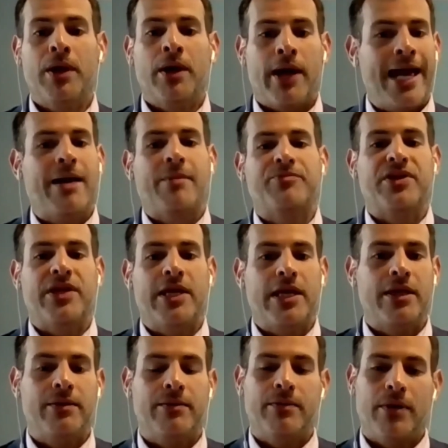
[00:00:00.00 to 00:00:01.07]
Hampton
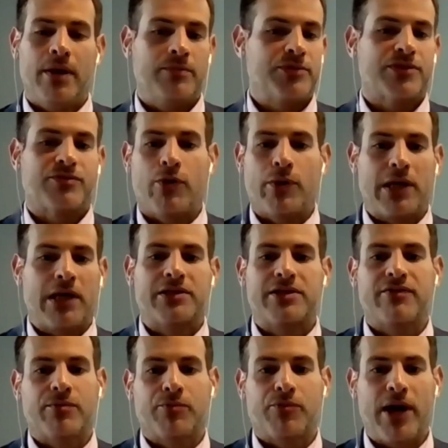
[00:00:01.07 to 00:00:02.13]
Inn, I'm just throwing out
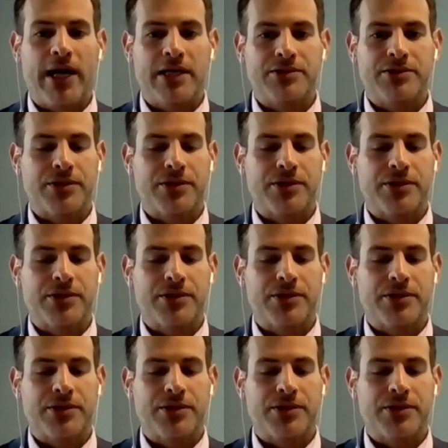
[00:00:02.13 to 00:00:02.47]
different brands.